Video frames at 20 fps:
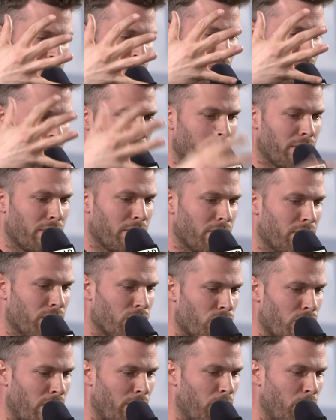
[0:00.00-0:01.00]
with
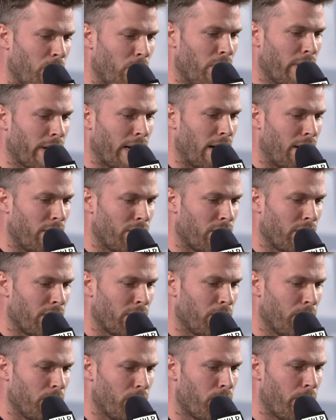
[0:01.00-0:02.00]
Trump pulling out of
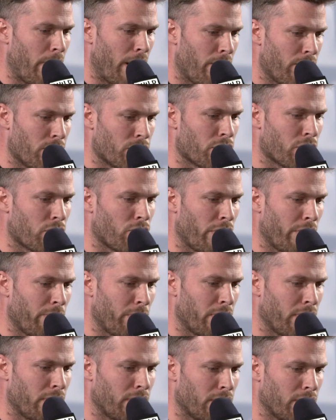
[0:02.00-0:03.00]
the Paris
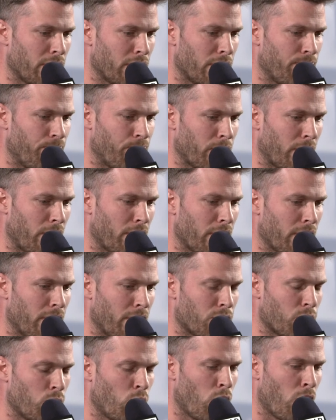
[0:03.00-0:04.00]
Agreement, I think
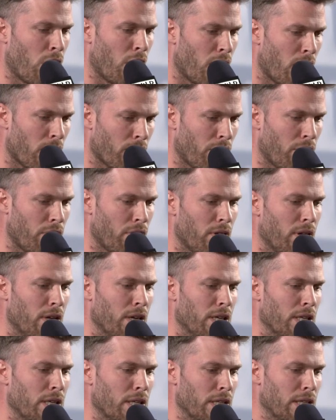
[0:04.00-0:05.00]
it's worth
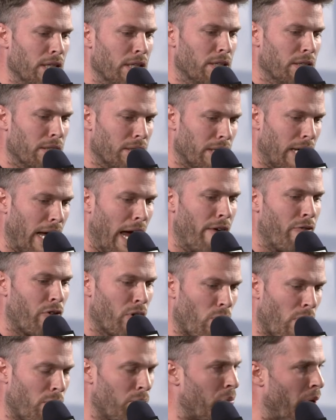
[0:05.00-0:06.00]

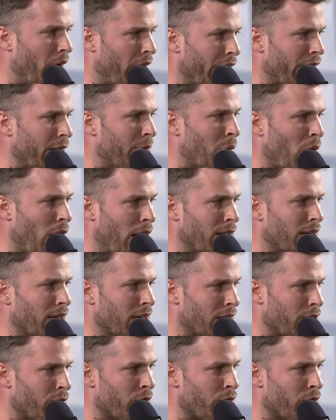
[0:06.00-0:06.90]
everyone bearing in mind that